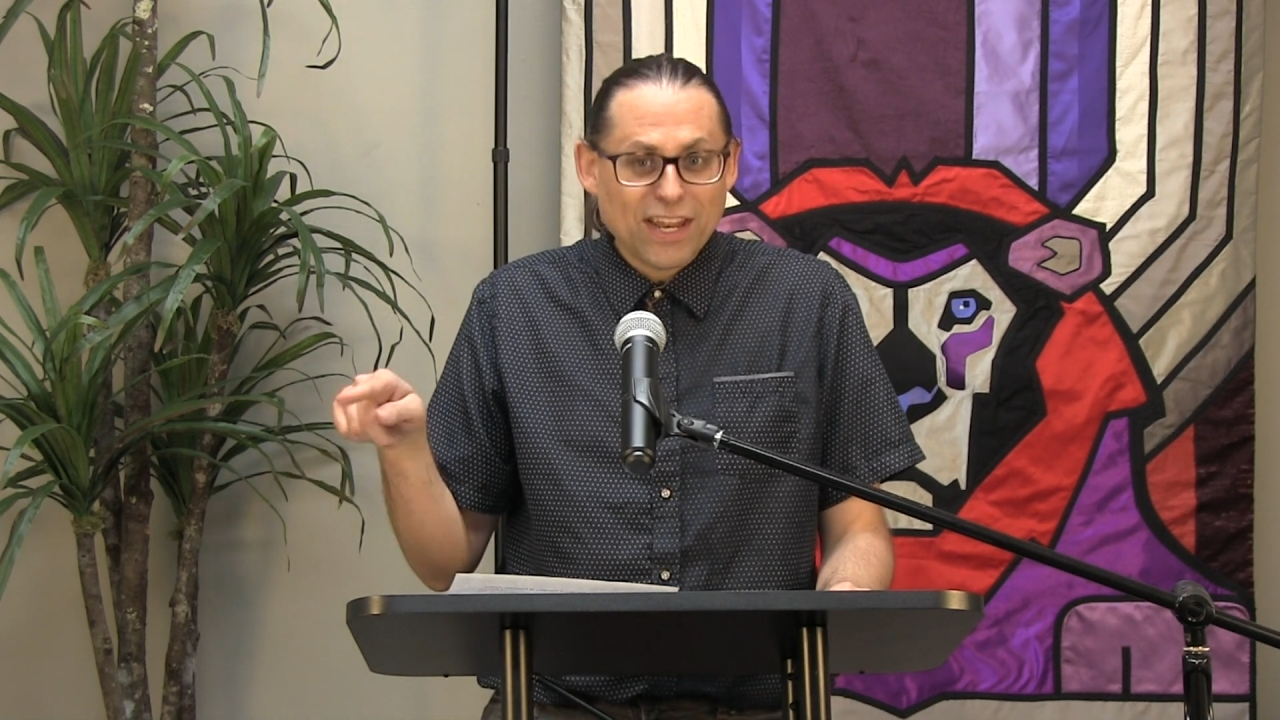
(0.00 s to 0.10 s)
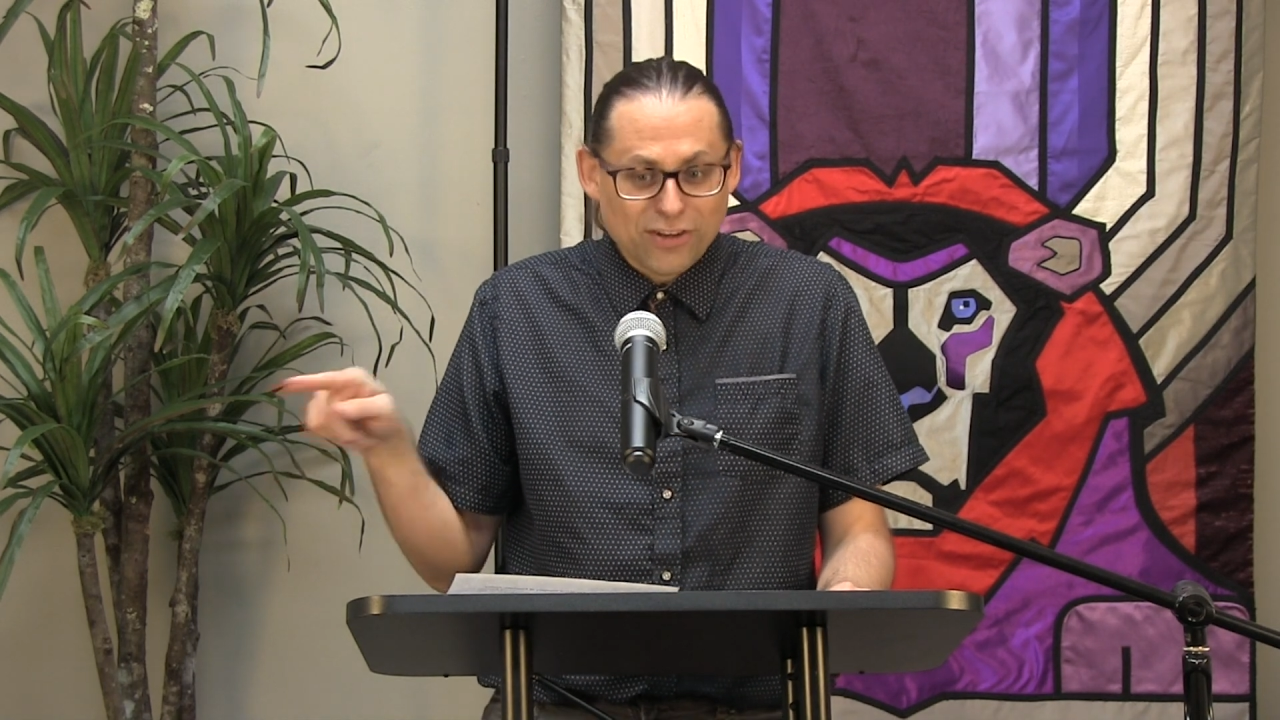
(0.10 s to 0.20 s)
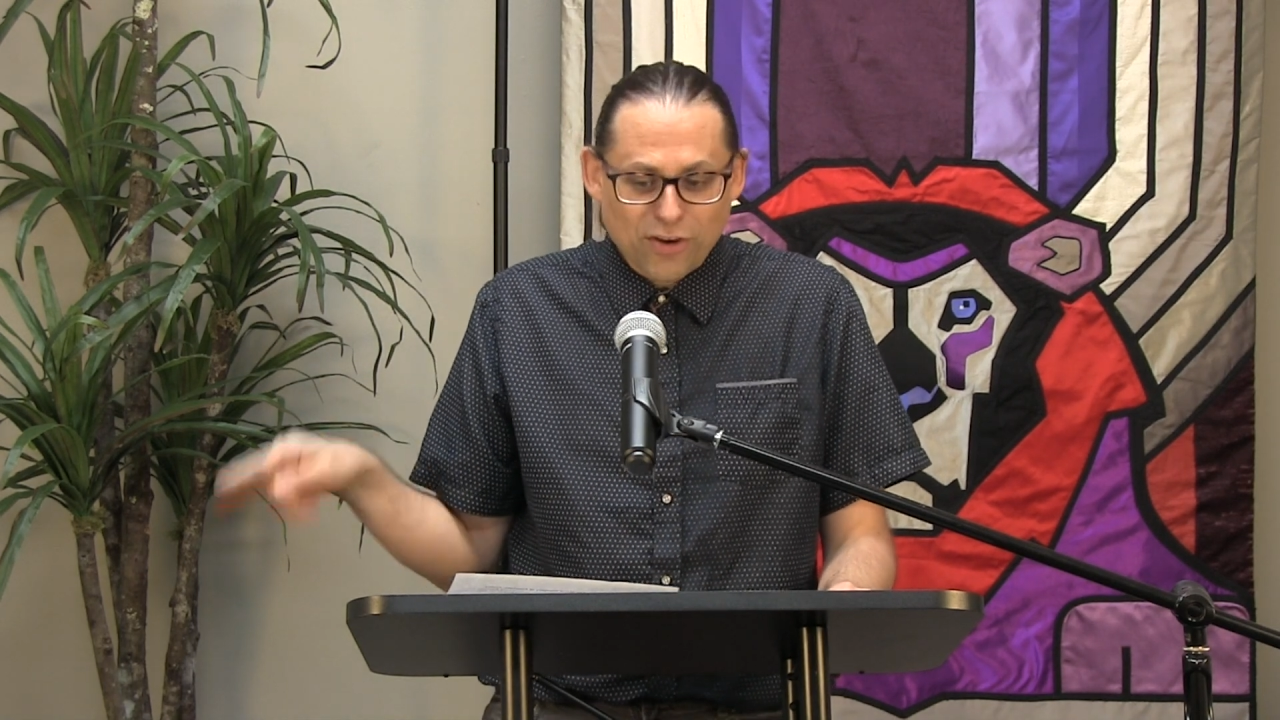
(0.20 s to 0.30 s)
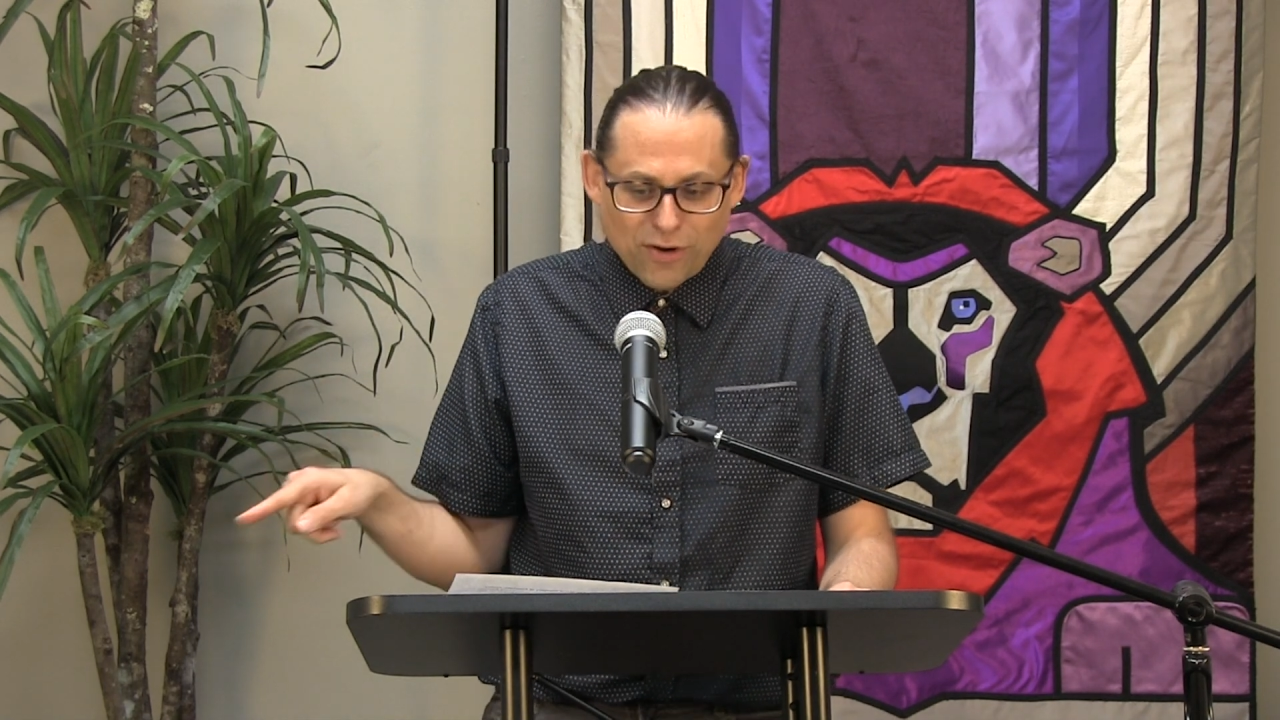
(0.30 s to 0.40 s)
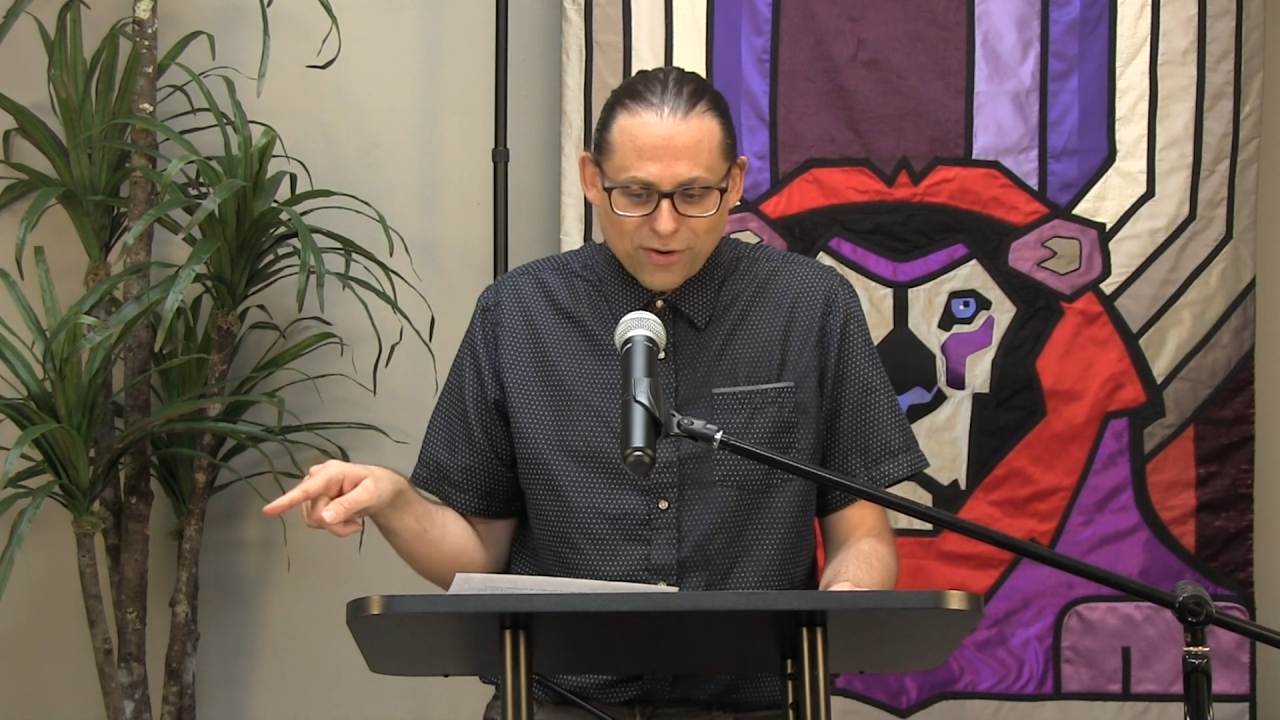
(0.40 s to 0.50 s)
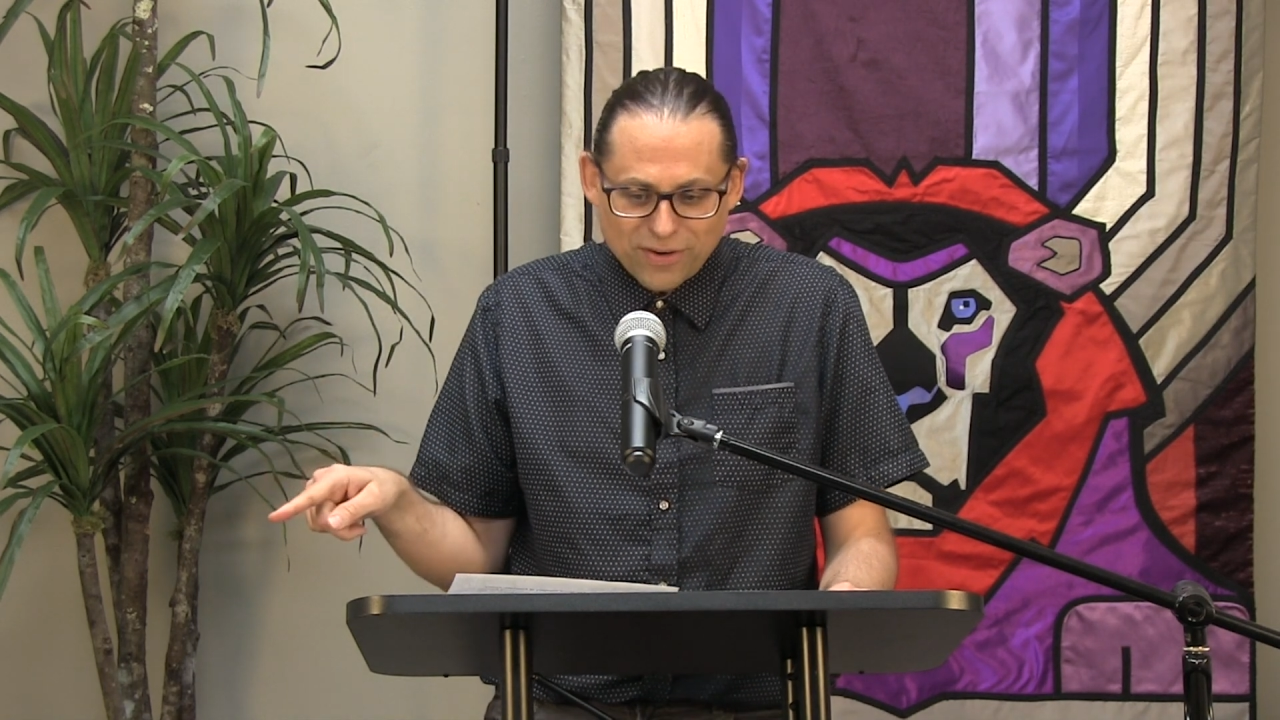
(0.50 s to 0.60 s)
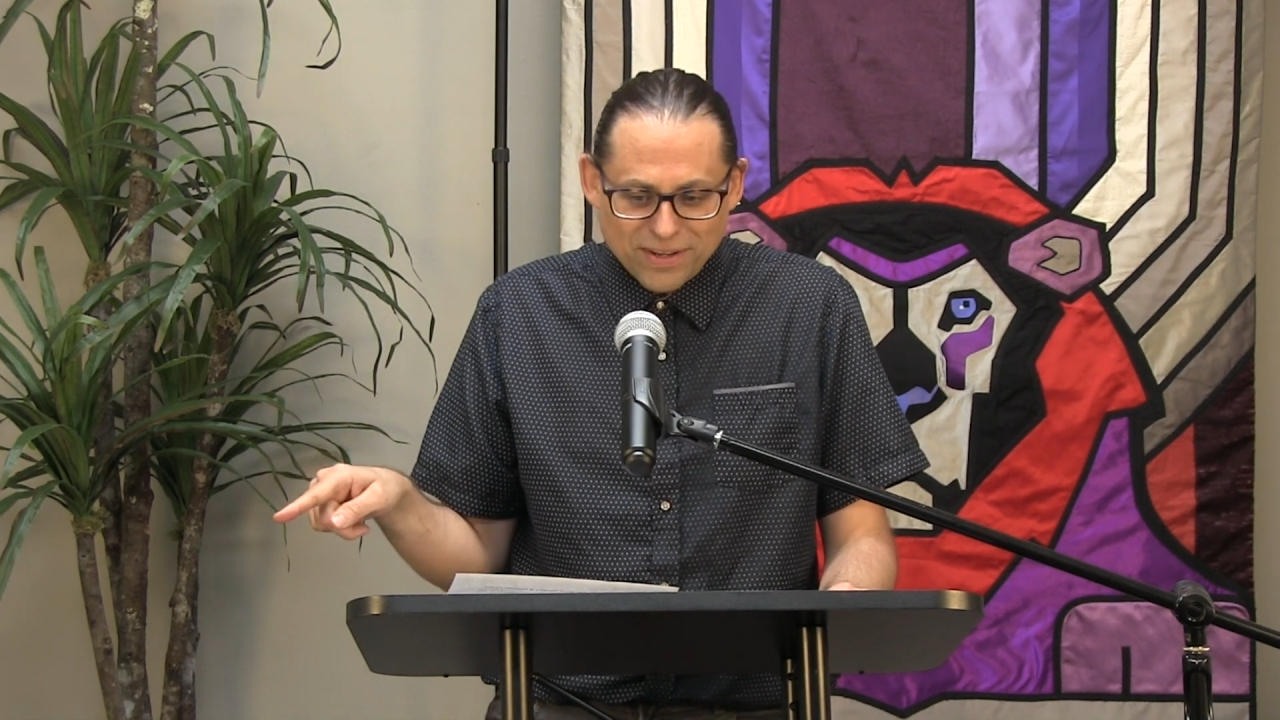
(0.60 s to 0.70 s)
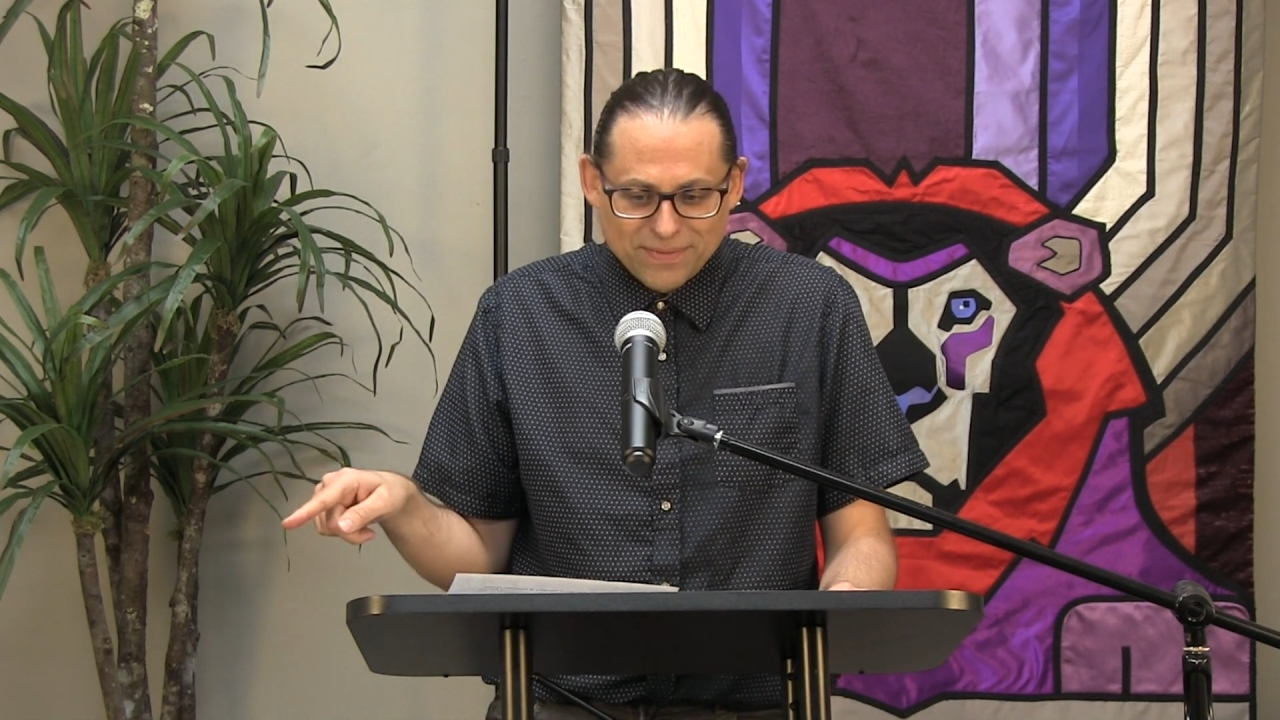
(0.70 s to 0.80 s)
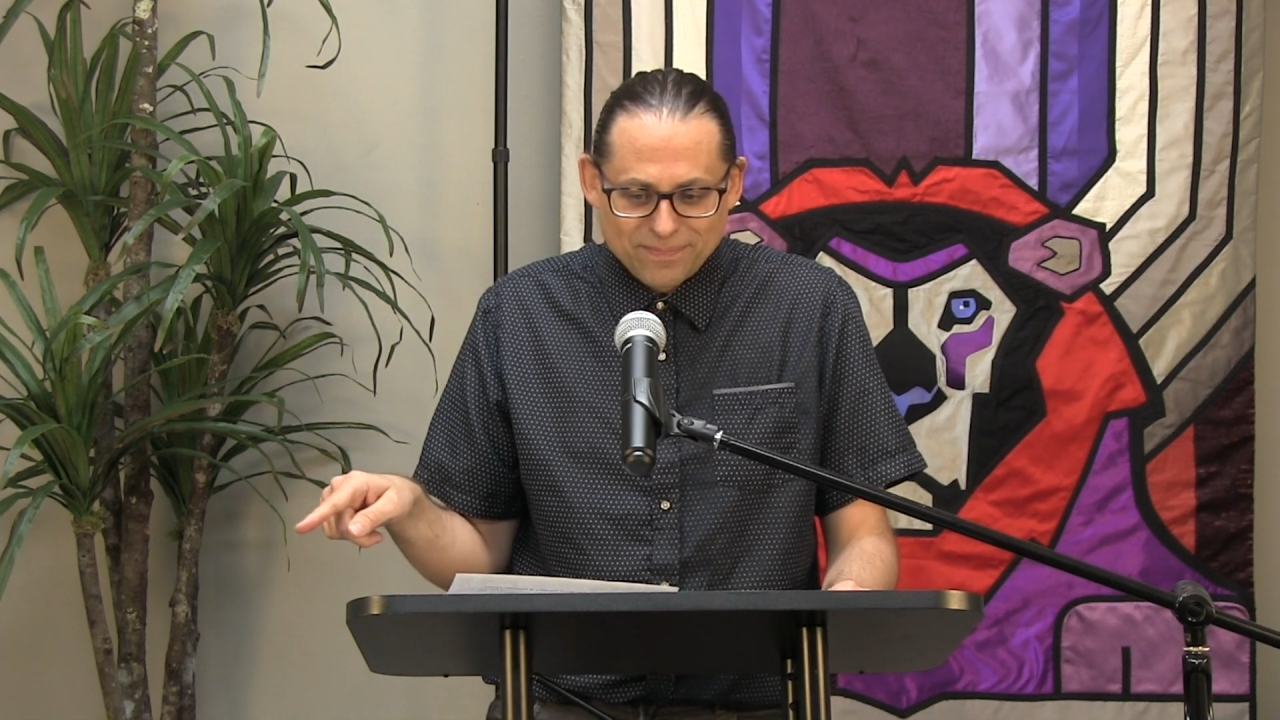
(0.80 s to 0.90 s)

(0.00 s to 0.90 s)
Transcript: incurred.